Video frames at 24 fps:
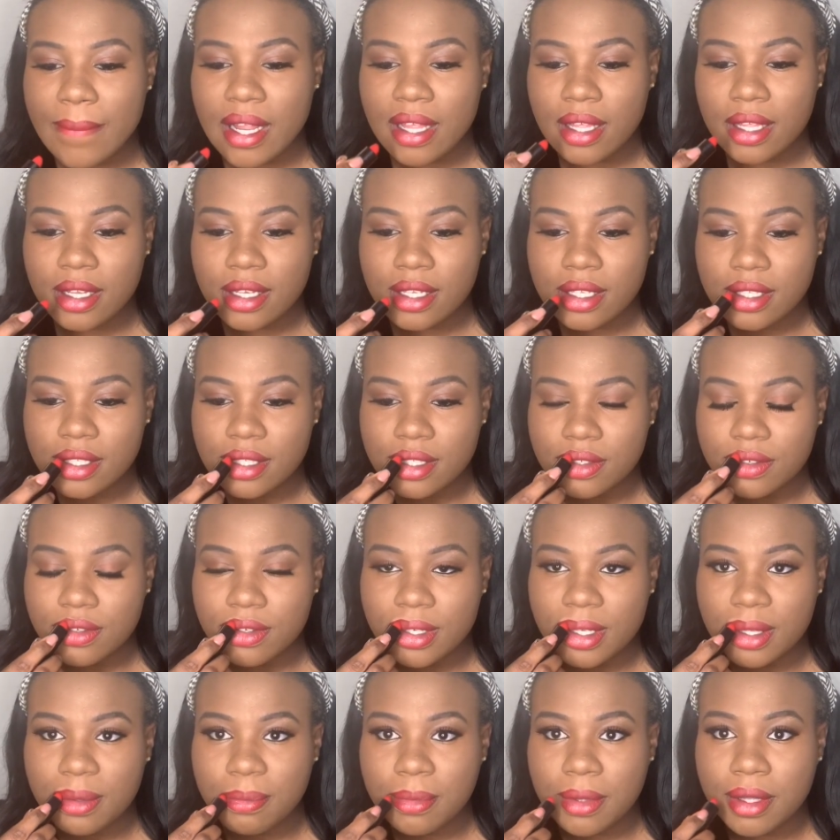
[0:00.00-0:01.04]
It is
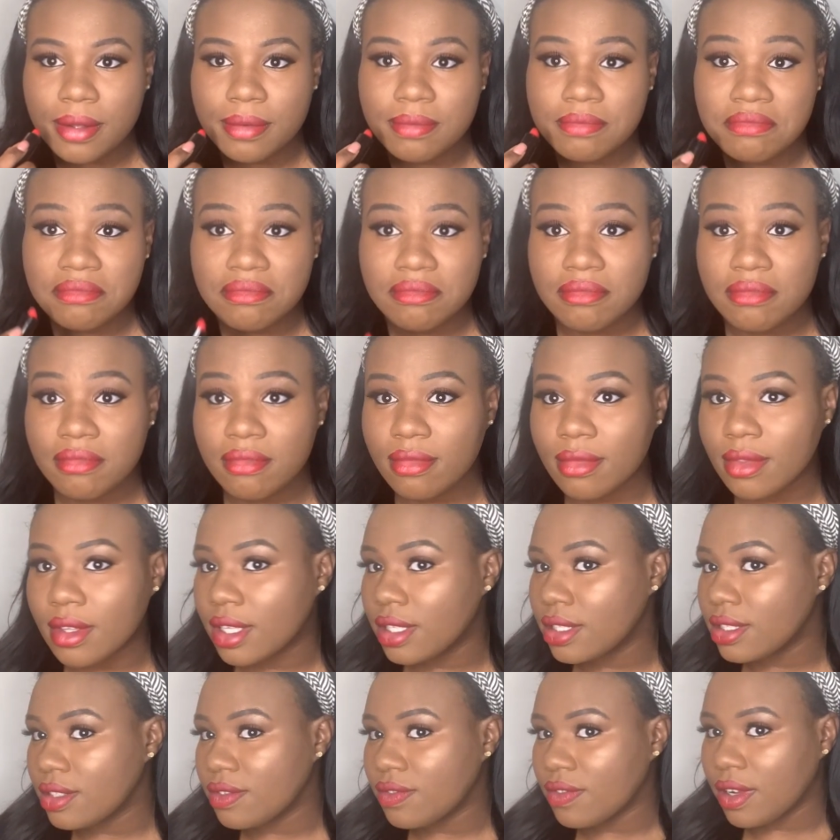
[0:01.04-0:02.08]
creamy.
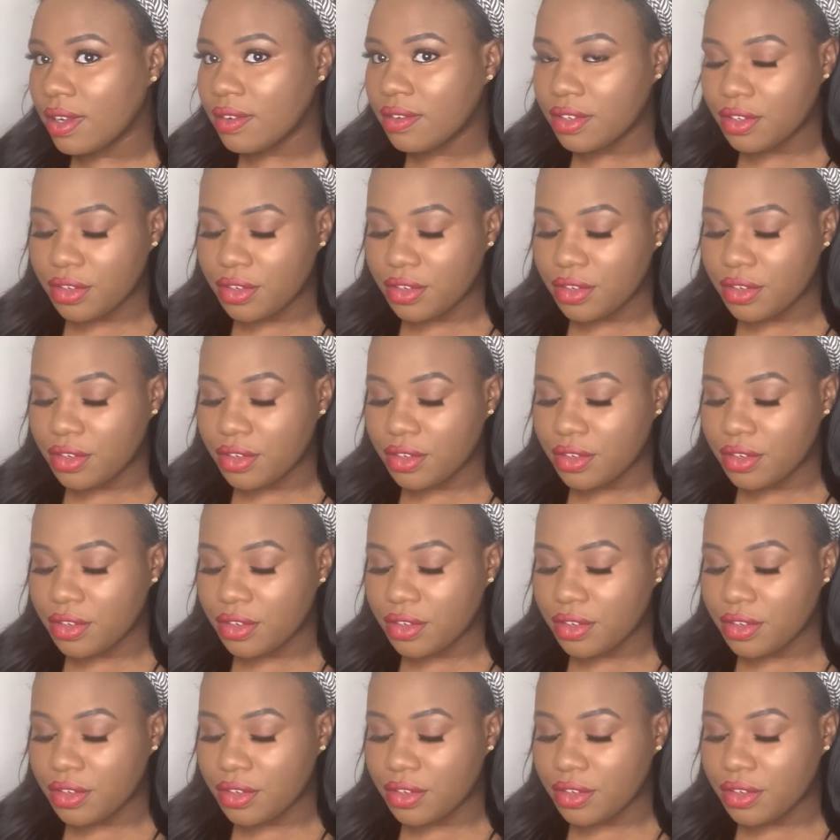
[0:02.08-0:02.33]
It's very